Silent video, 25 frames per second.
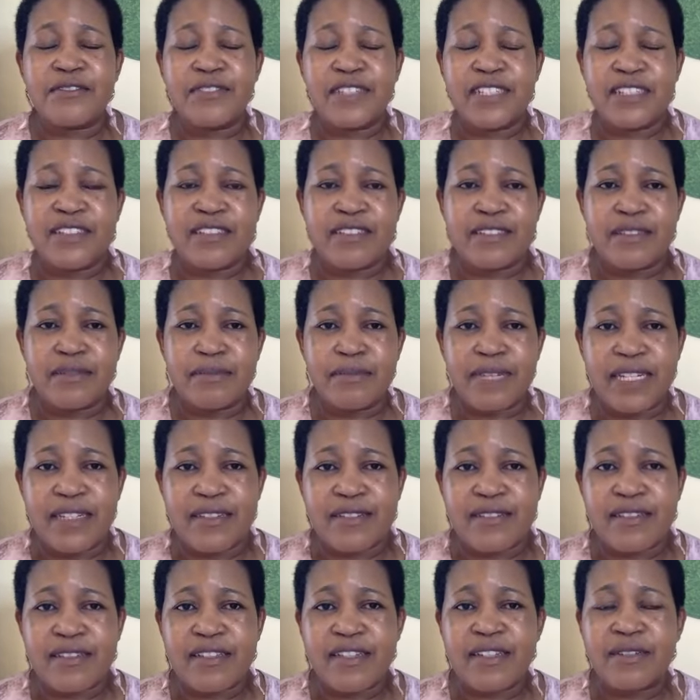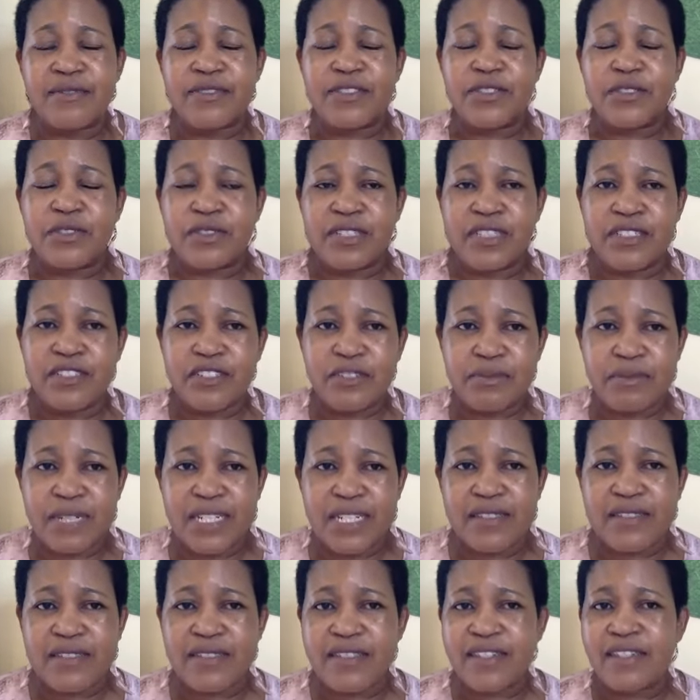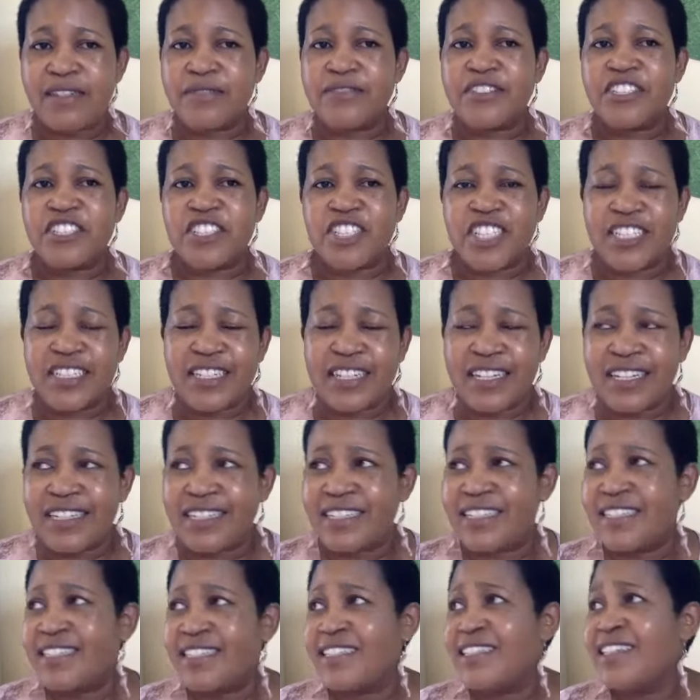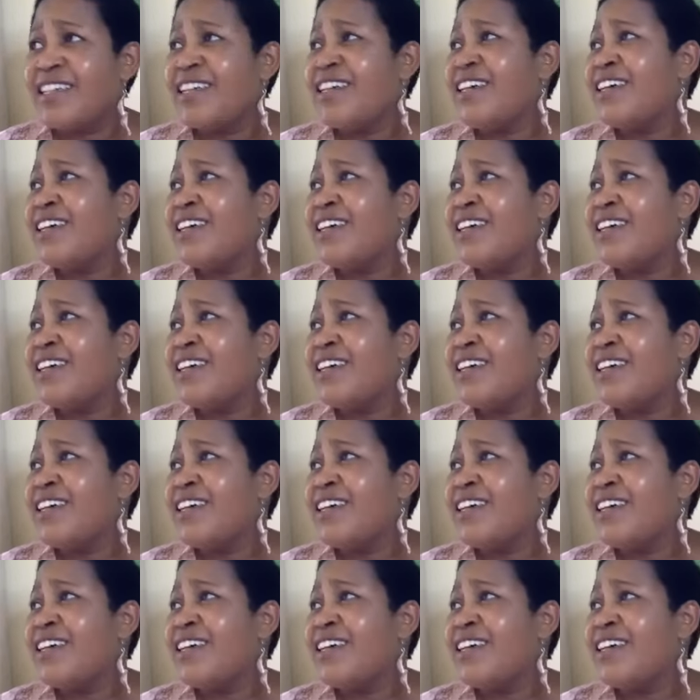facing myself, talking to myself, journaling,